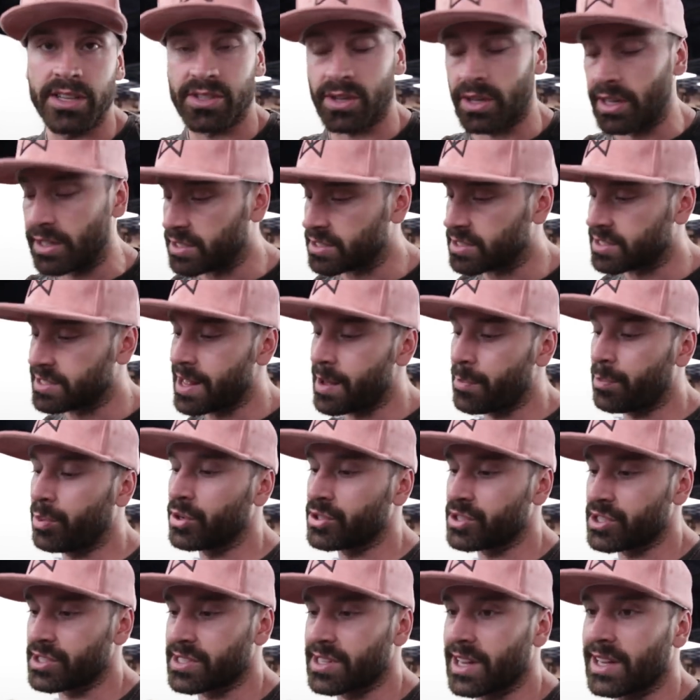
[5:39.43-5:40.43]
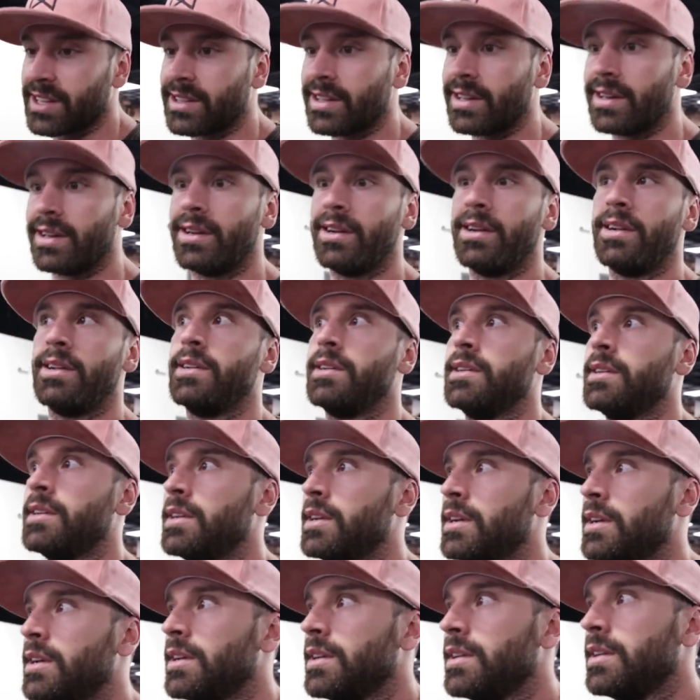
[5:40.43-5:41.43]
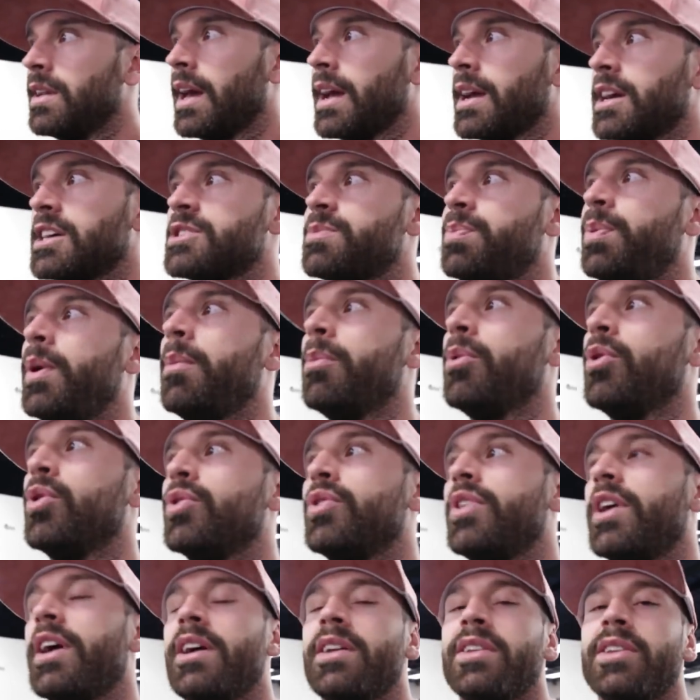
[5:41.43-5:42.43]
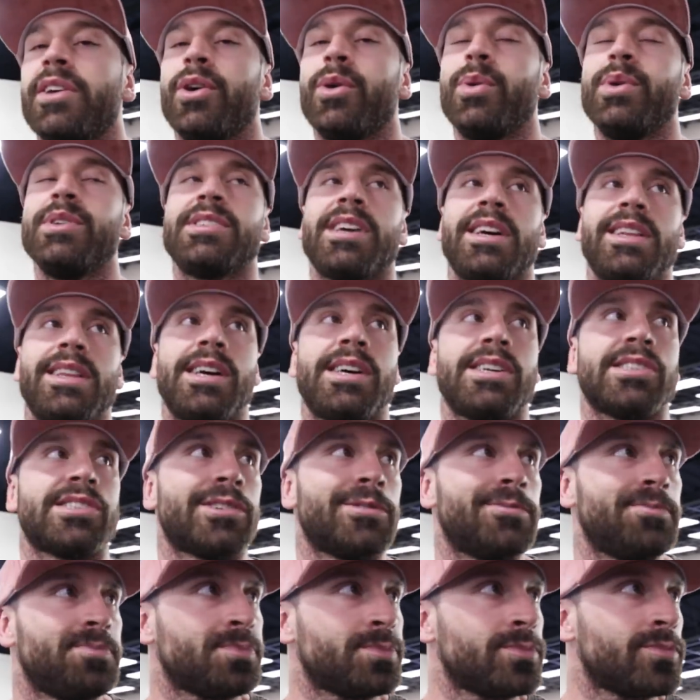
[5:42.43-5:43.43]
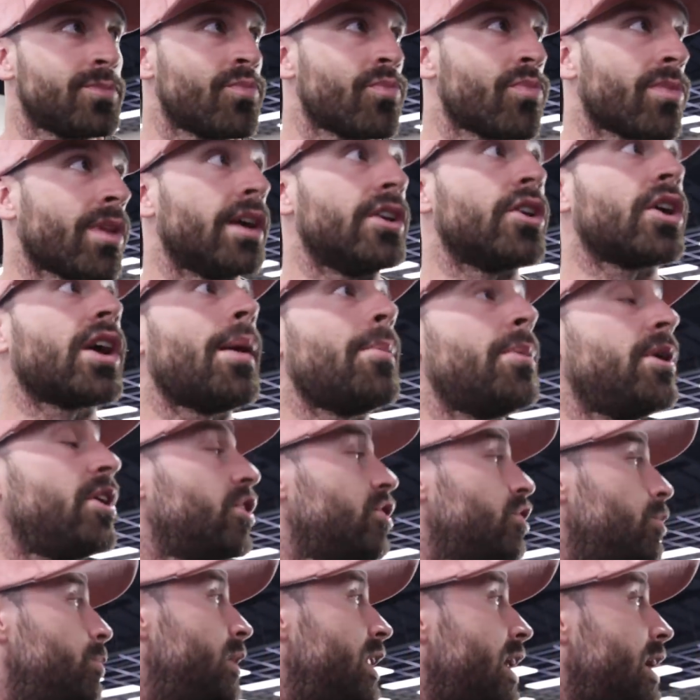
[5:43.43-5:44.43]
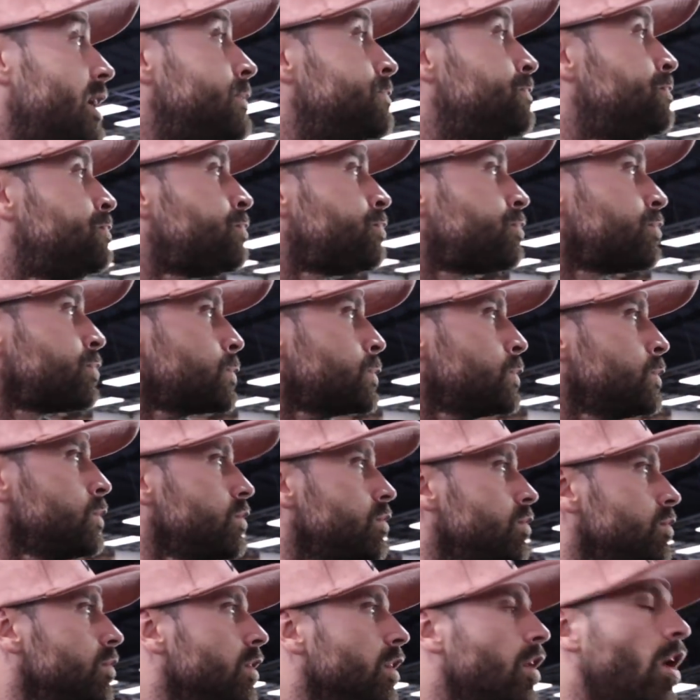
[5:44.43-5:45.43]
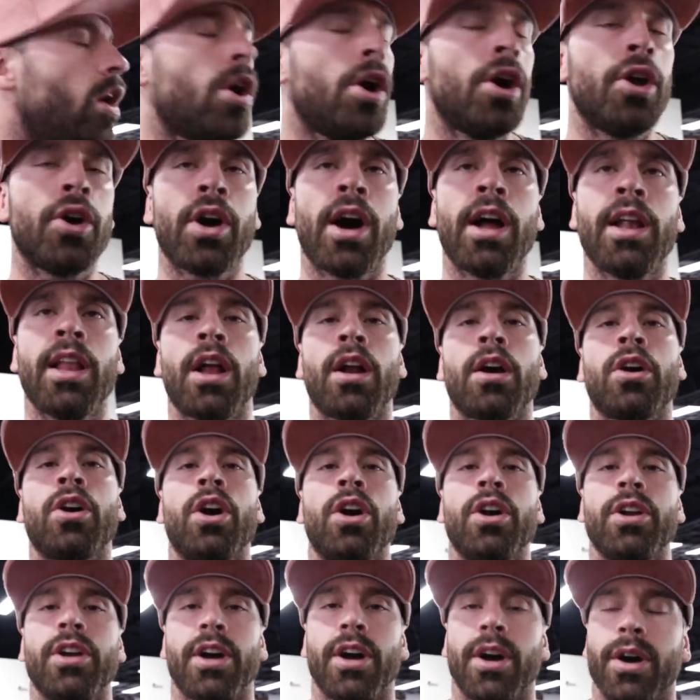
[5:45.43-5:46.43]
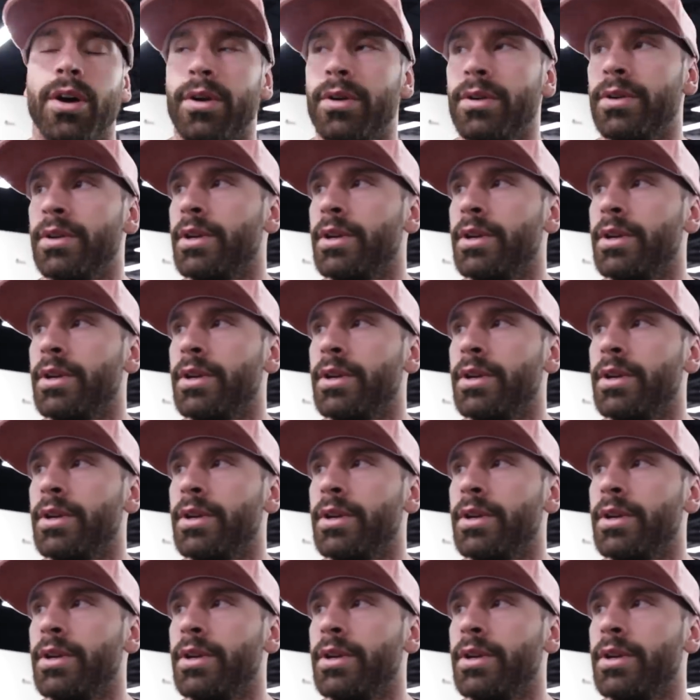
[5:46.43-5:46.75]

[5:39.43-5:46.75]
So like the sled push is like the like because people they they're always like this. They'll come in here and they'll be like, Oh, and I got a lot of cardio.